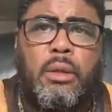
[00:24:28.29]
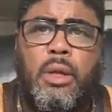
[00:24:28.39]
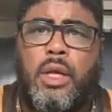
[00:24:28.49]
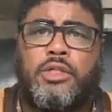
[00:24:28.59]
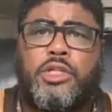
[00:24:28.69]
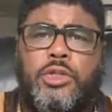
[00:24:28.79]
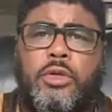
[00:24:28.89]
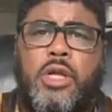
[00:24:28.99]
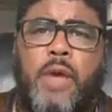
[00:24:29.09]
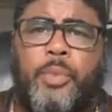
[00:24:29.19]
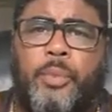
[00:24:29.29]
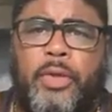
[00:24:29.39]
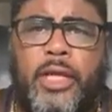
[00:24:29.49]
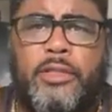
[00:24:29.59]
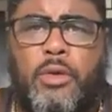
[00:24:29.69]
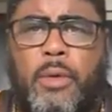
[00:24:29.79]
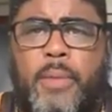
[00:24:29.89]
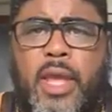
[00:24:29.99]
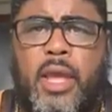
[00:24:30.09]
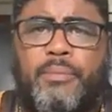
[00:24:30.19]
and shooting up a place or a
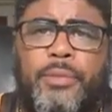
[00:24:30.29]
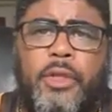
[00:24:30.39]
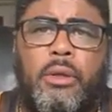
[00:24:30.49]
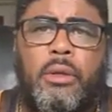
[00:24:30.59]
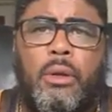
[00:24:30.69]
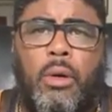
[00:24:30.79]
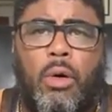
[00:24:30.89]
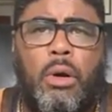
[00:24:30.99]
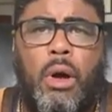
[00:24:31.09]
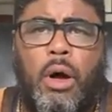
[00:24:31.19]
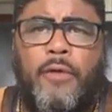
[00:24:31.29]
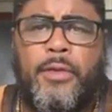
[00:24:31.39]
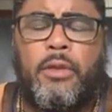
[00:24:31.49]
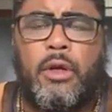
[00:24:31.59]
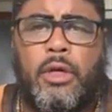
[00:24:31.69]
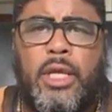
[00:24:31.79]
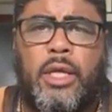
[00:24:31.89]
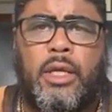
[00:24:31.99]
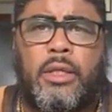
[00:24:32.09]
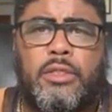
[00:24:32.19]
man or offing their
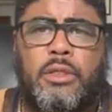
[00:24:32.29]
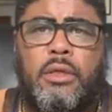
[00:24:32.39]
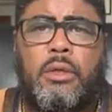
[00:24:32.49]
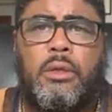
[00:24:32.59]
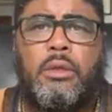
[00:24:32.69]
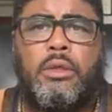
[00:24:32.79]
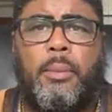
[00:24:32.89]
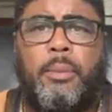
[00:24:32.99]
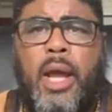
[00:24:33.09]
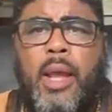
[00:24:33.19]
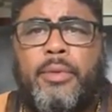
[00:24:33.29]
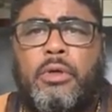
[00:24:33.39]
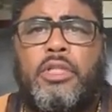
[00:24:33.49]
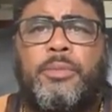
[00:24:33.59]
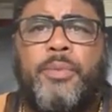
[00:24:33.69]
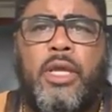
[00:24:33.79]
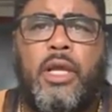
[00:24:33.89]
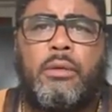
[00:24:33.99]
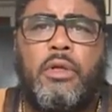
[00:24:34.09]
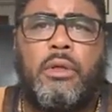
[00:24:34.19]
kids. The Bible is
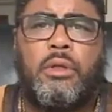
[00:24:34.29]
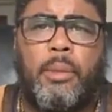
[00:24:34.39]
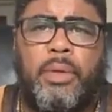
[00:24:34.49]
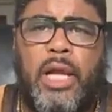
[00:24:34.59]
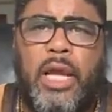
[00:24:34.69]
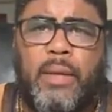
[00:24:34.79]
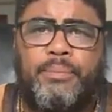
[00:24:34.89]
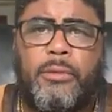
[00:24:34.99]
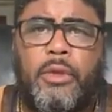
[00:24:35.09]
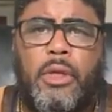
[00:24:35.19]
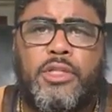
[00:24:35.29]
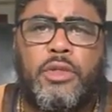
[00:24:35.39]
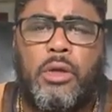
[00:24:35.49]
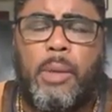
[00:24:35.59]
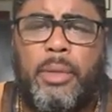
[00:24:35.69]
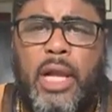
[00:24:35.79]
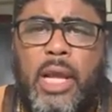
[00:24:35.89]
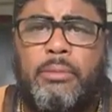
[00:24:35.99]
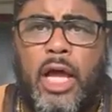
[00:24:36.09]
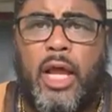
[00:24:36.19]
being the blame is on the
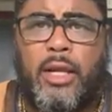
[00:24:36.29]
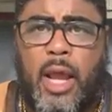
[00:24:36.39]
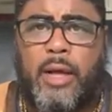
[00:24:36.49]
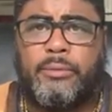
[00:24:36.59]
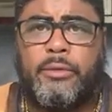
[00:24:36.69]
blame line now.